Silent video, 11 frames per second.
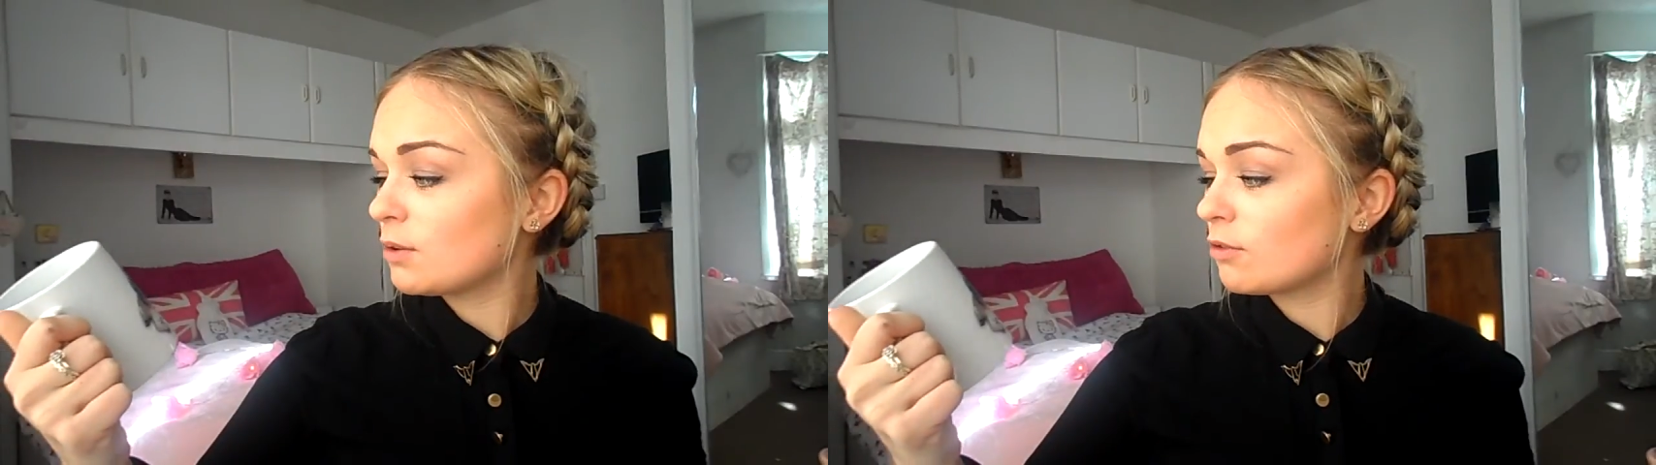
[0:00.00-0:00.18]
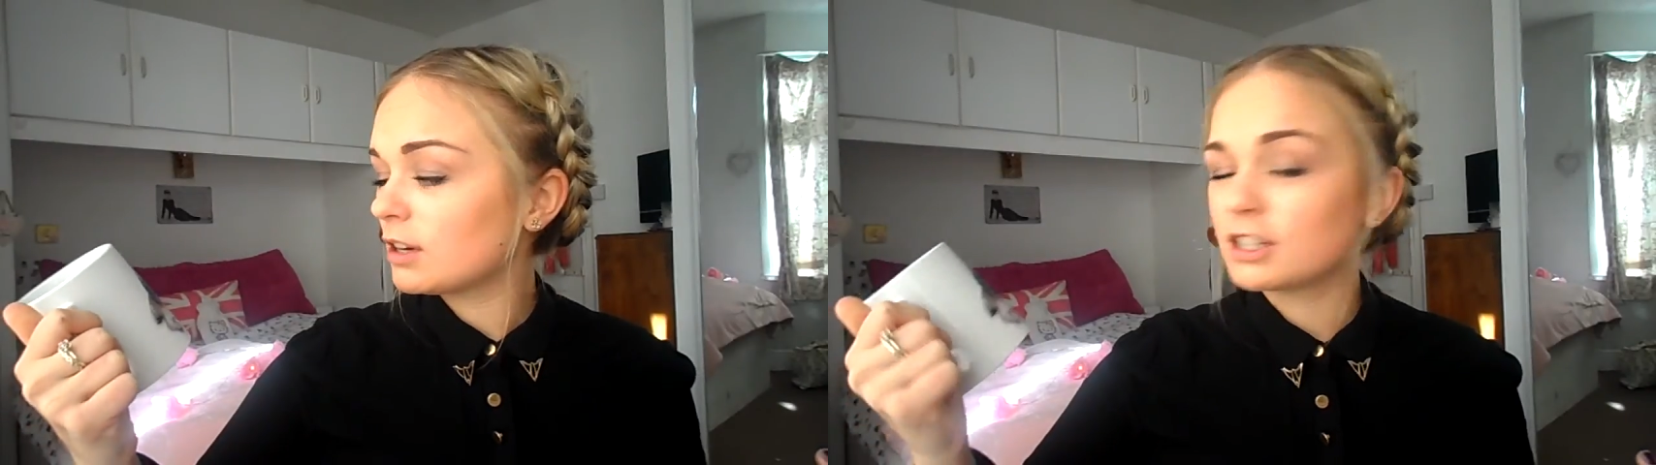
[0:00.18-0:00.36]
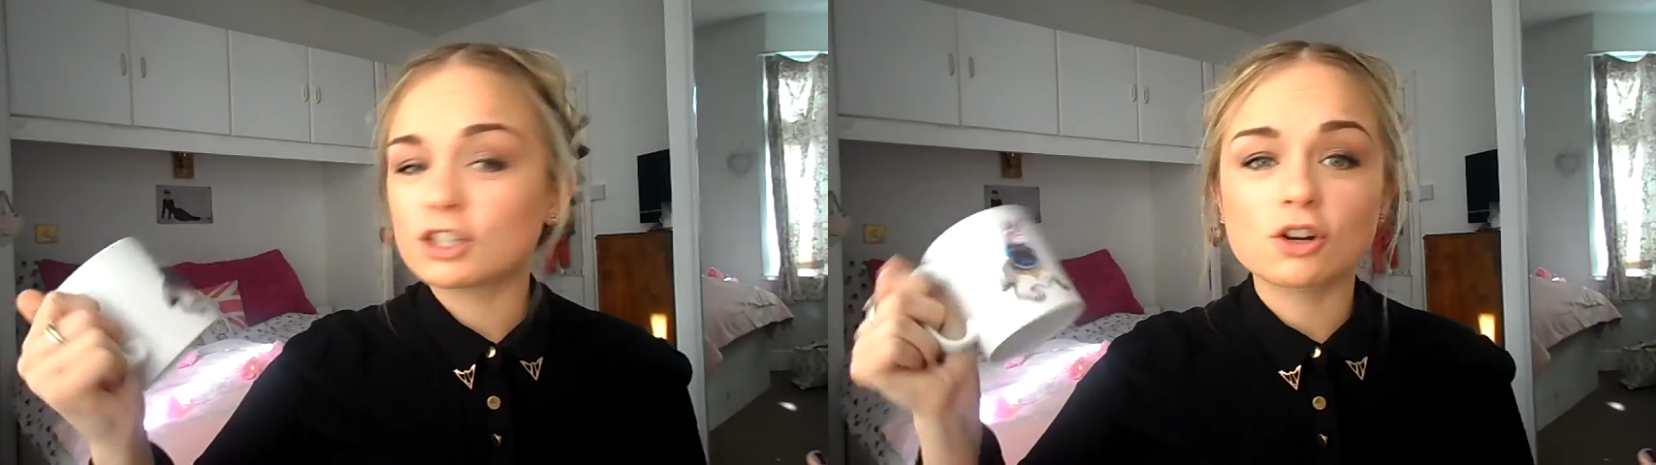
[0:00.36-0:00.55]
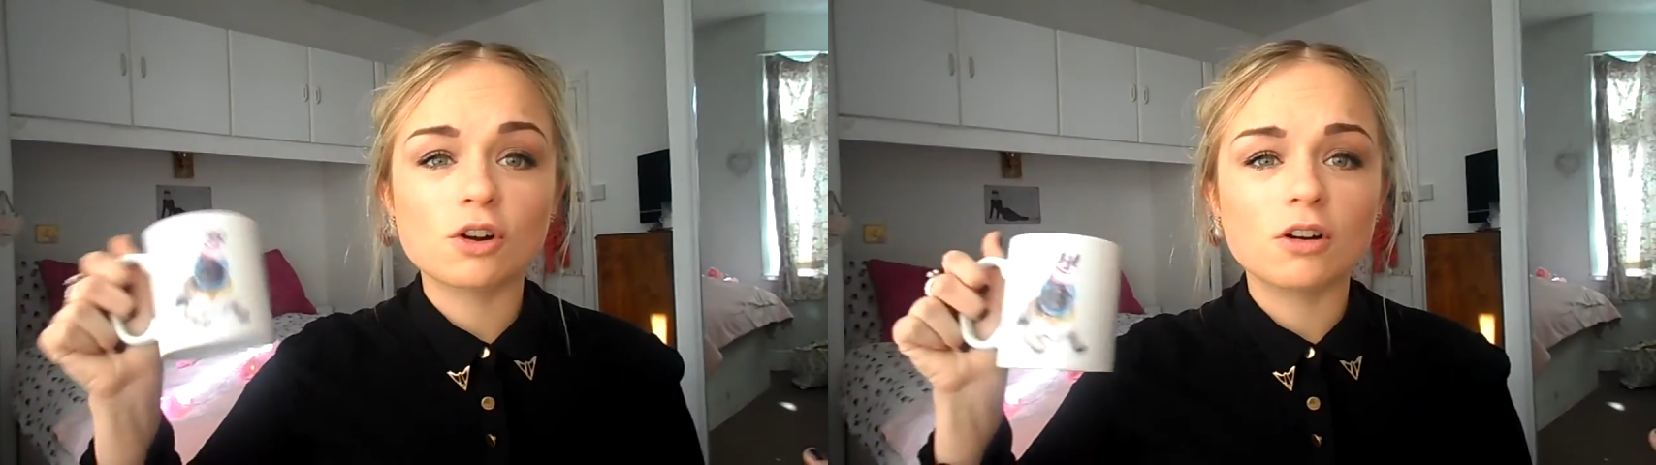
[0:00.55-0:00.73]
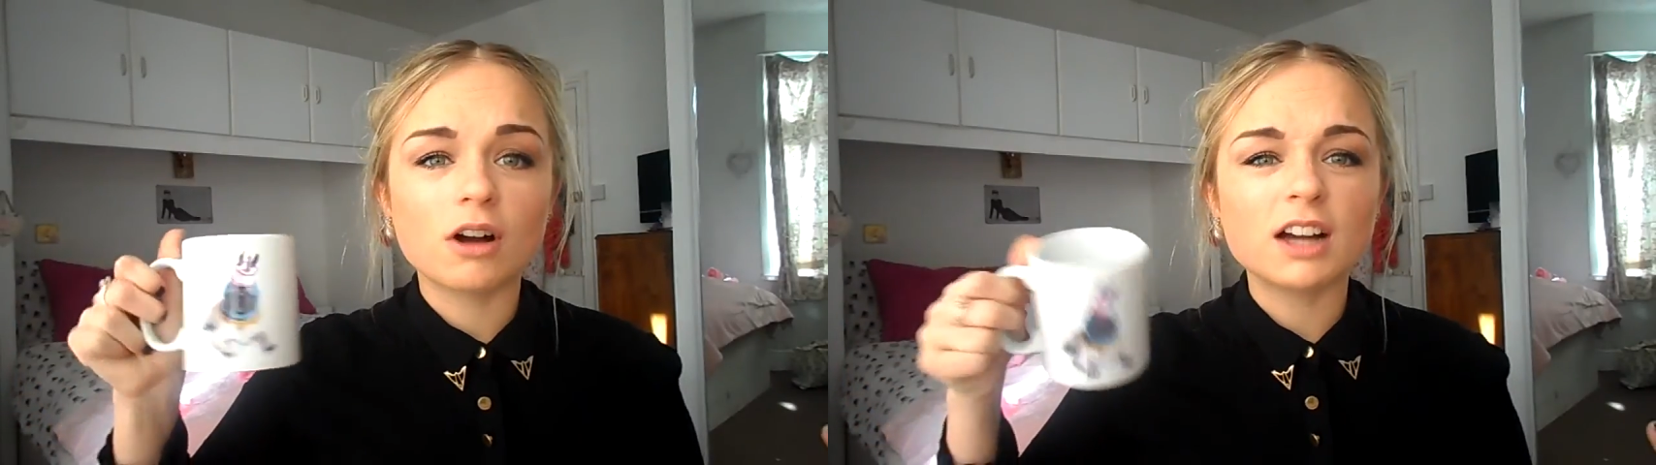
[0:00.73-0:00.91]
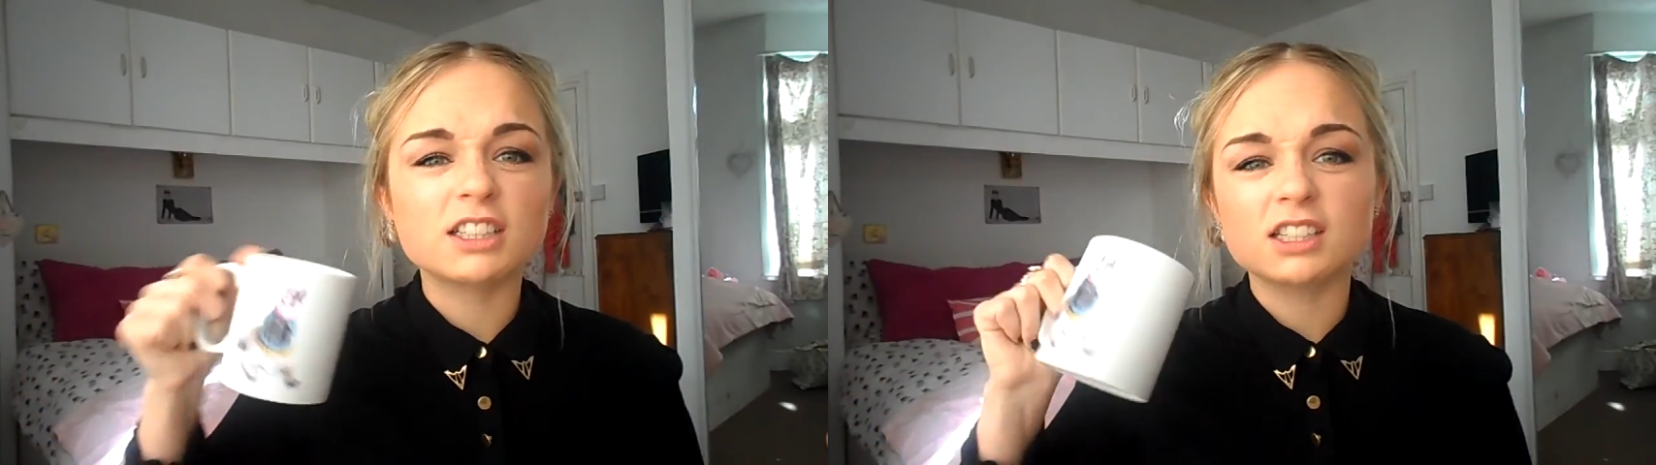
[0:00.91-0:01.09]
I'm not really
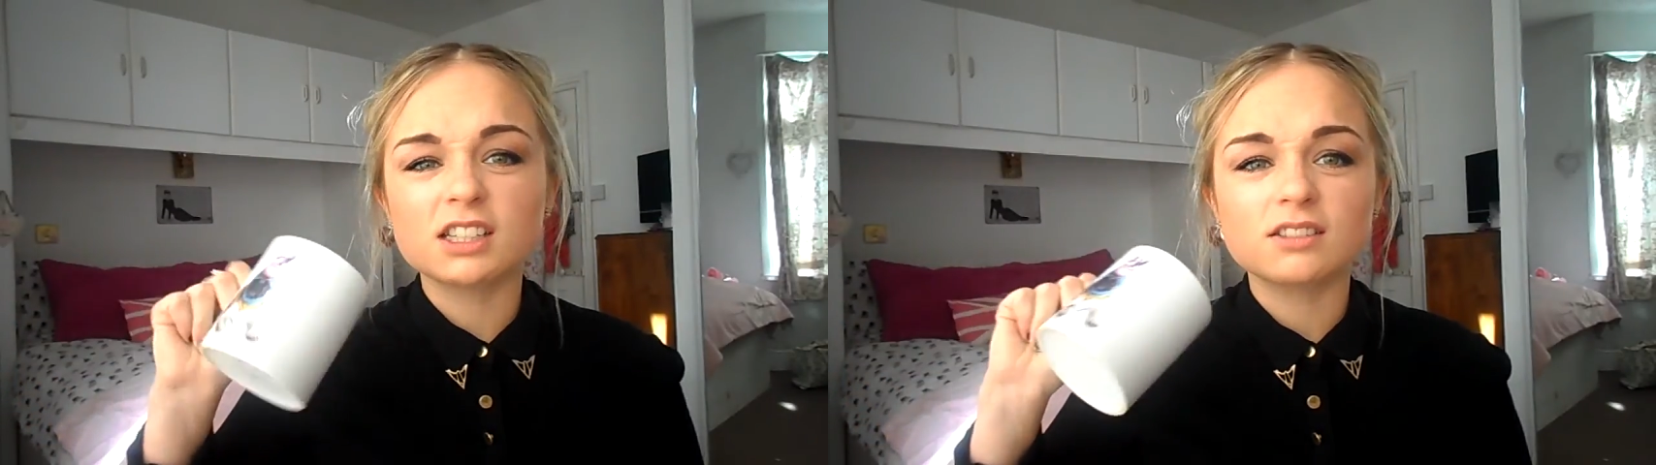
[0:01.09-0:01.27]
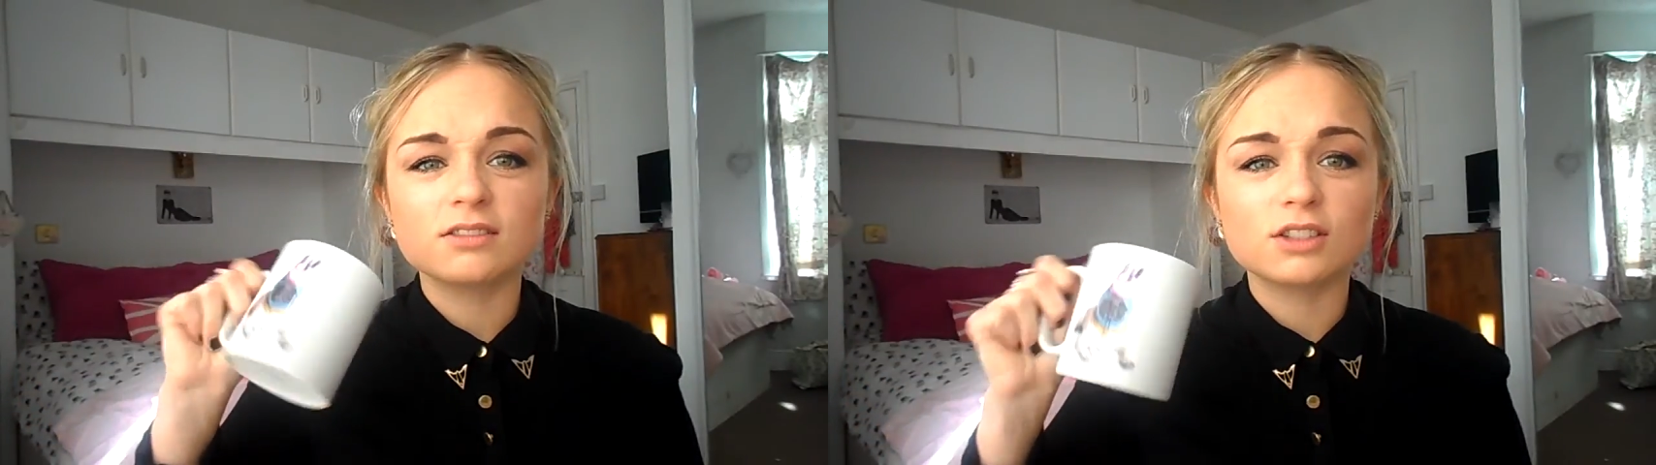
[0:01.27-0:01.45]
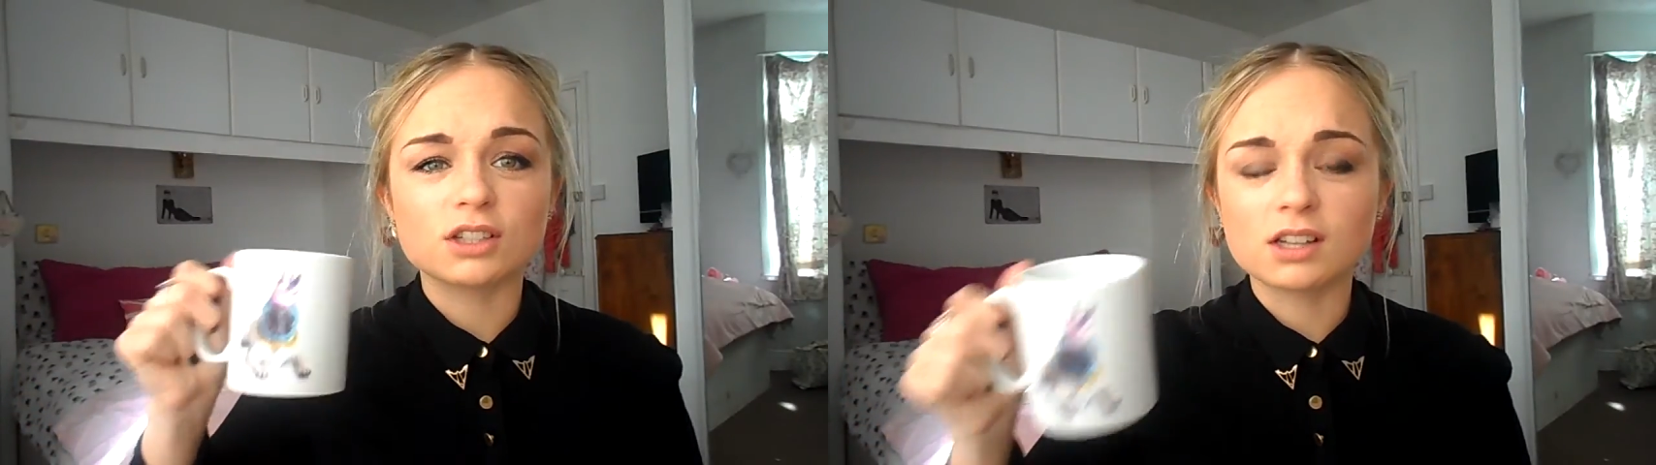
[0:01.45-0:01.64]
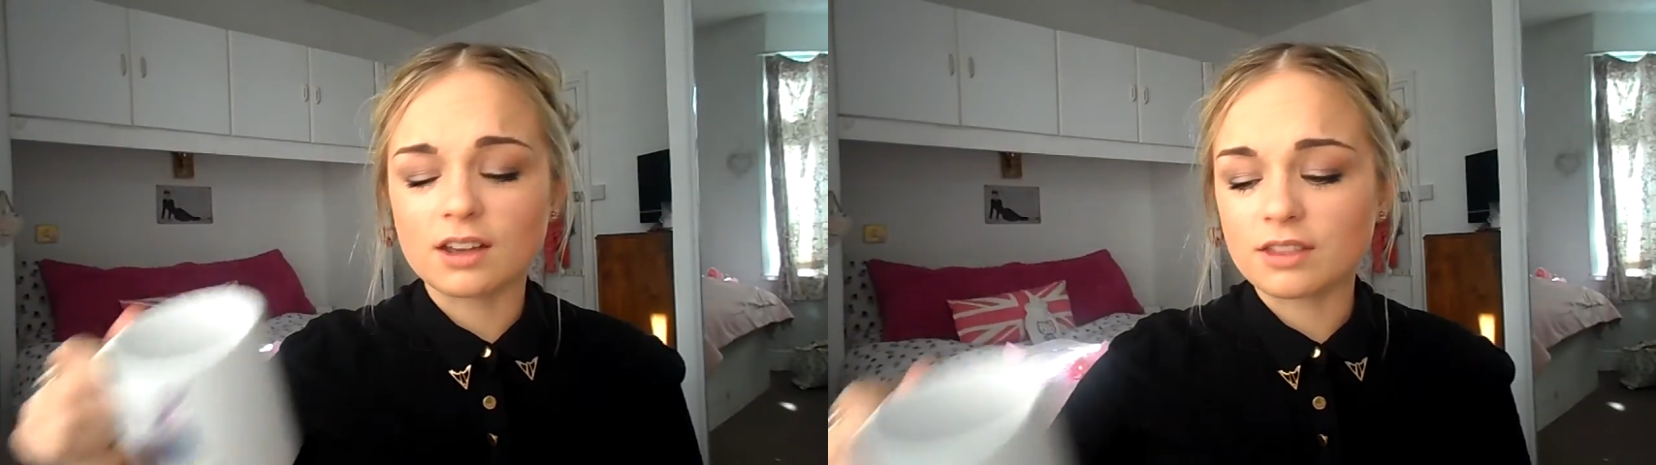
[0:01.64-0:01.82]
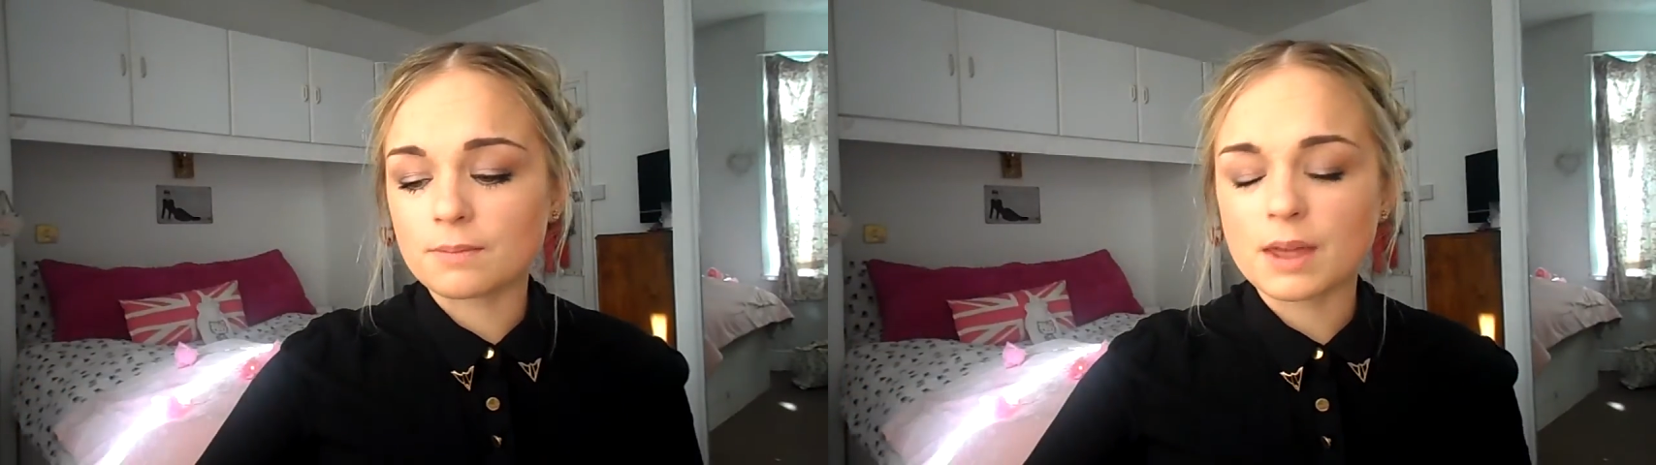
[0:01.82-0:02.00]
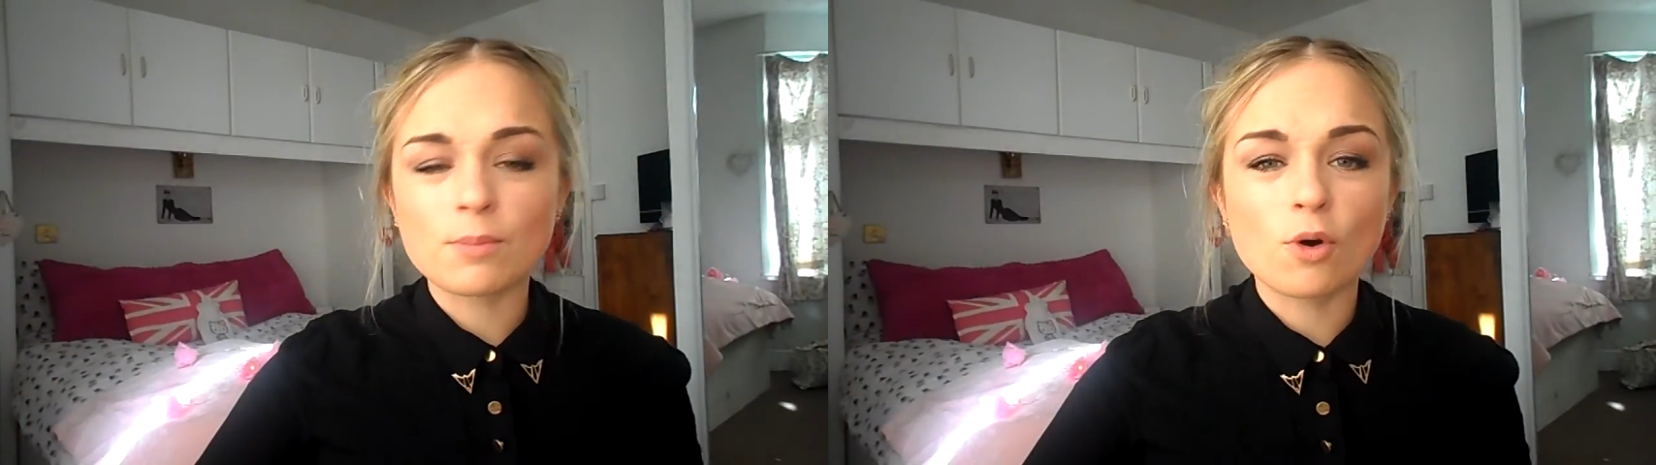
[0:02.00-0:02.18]
sure. I just like them.